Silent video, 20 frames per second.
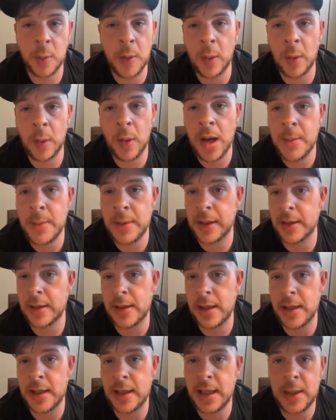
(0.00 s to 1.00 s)
right away because
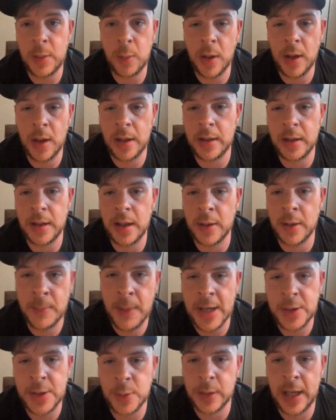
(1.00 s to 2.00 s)
I think he wanted a
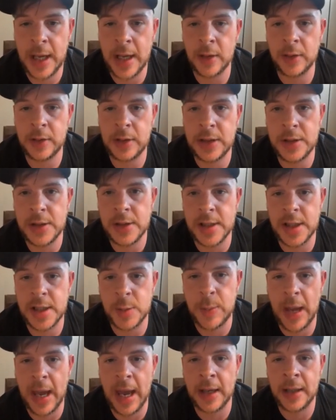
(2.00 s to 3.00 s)
match with KLD just as
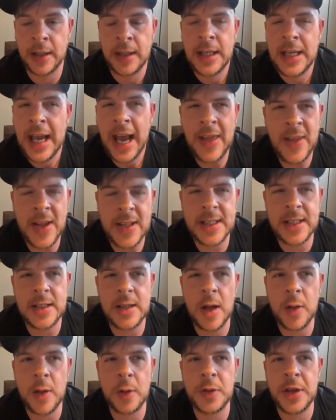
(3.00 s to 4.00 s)
bad. And that's
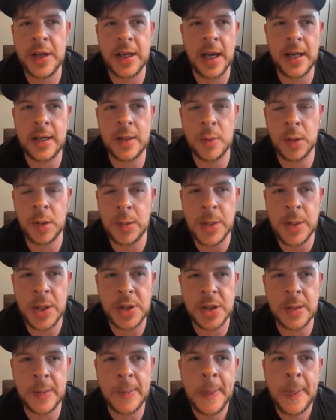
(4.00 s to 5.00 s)
another yeah. thing I didn't really
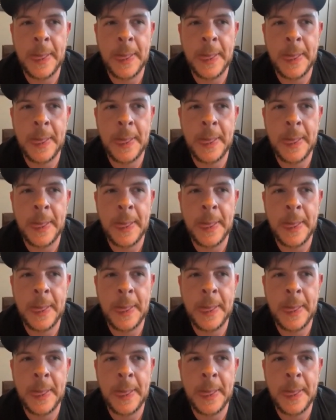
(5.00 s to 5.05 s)
mention